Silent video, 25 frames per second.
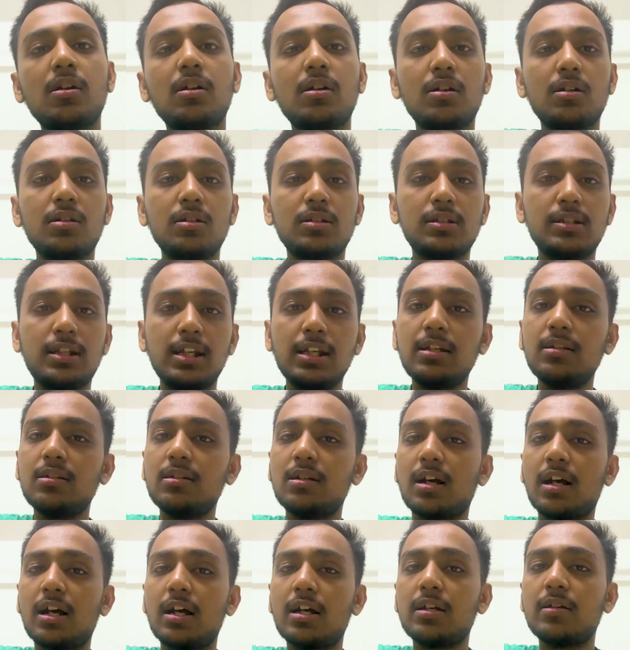then
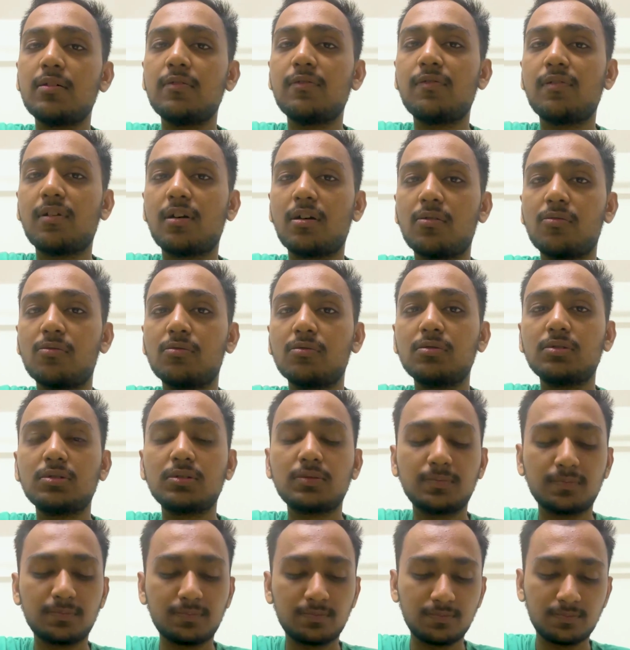I found,
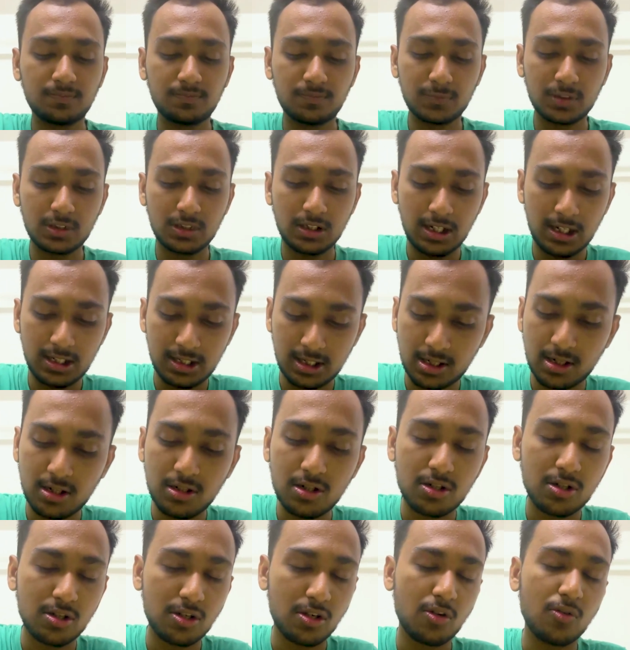as
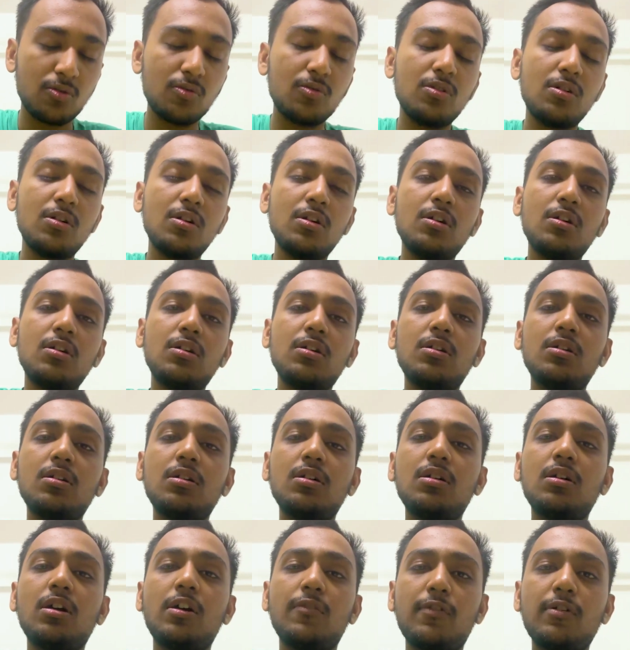continue,
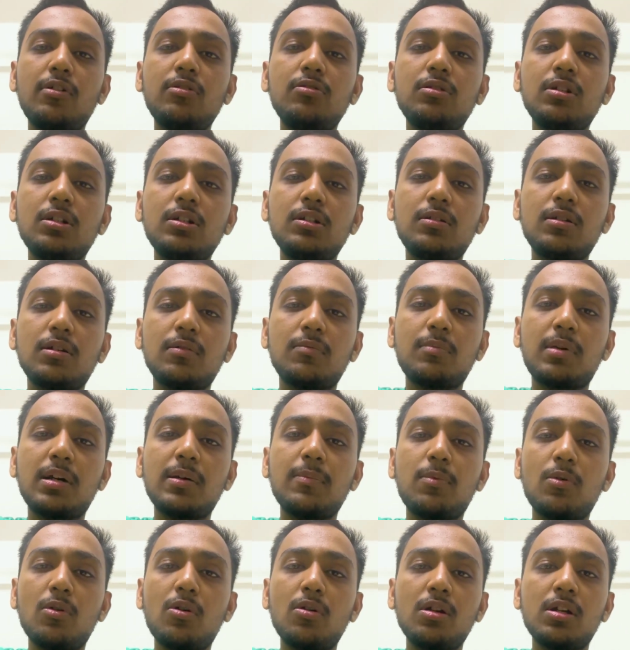I found that my
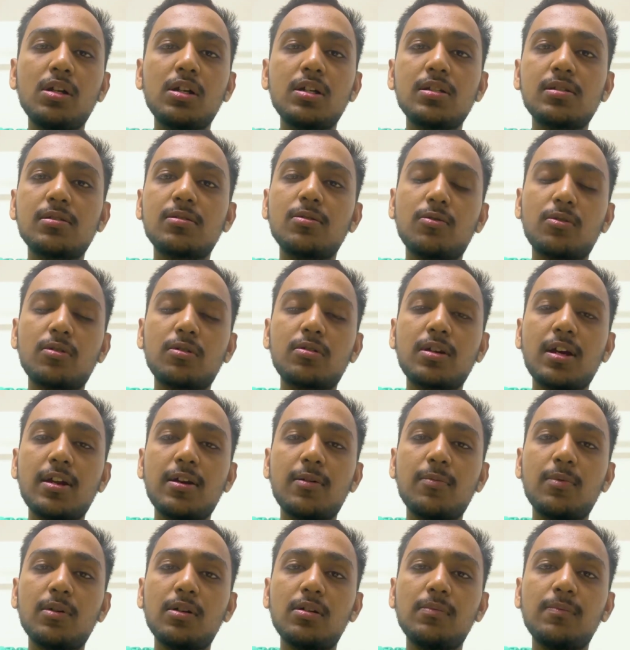blocking is look
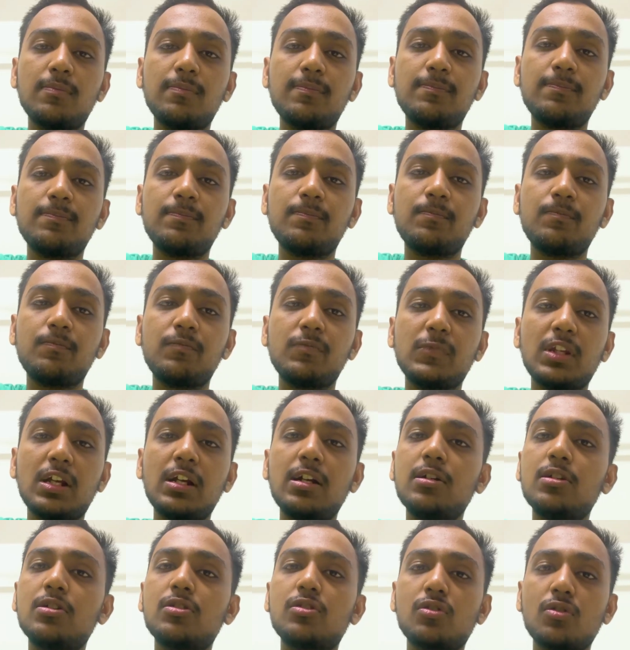terrible. And
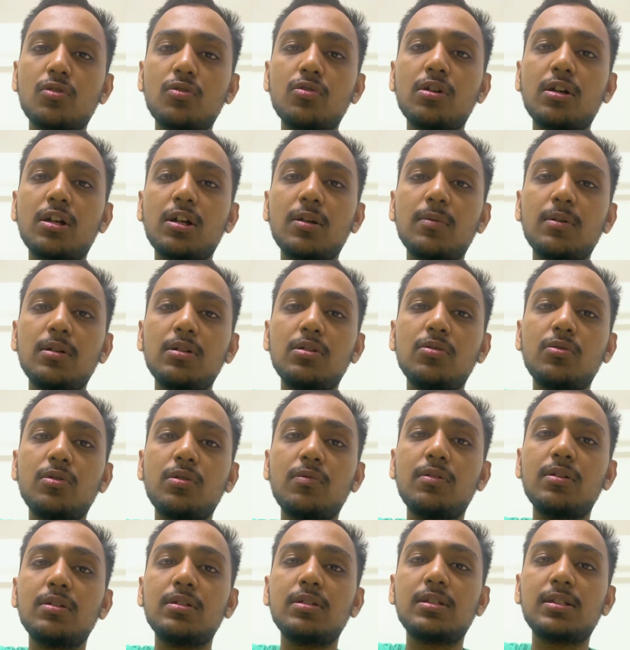it's so terrible to
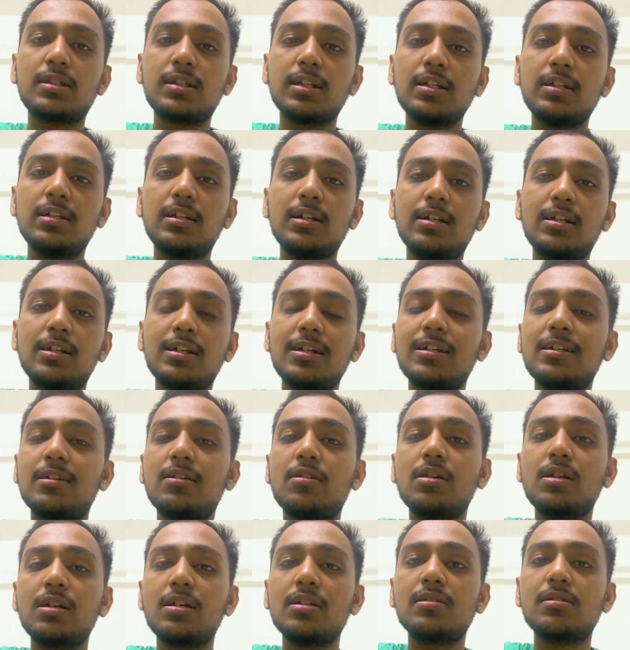even say that it
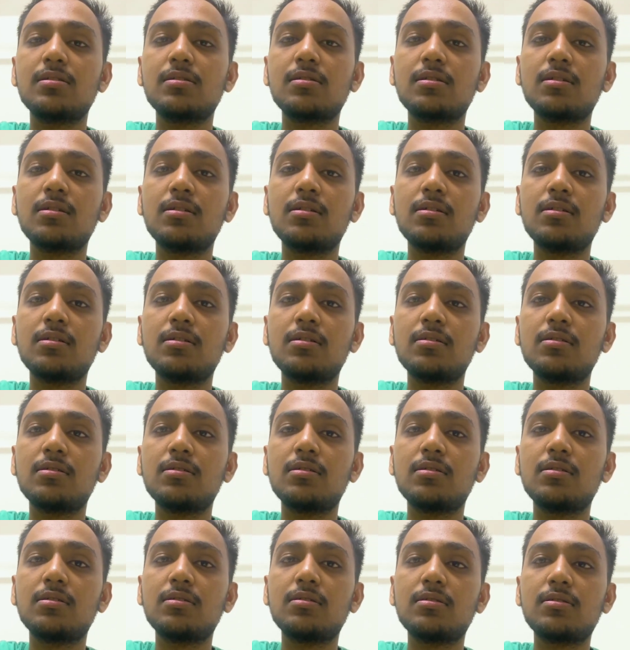is
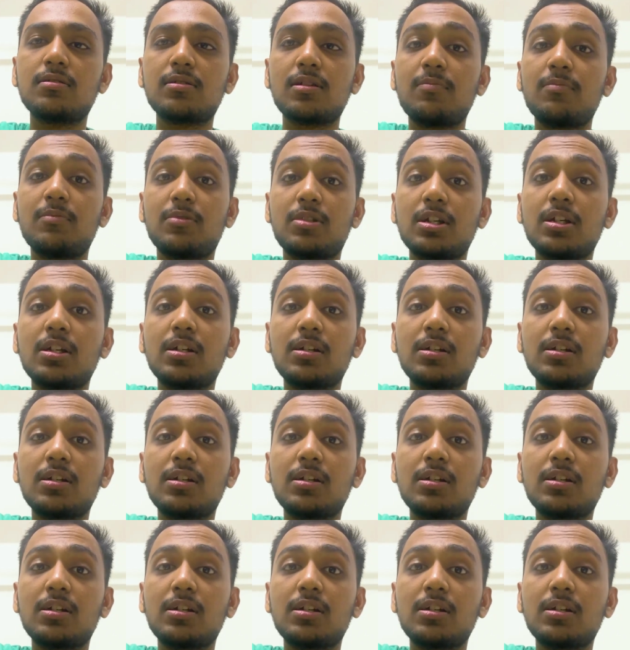something.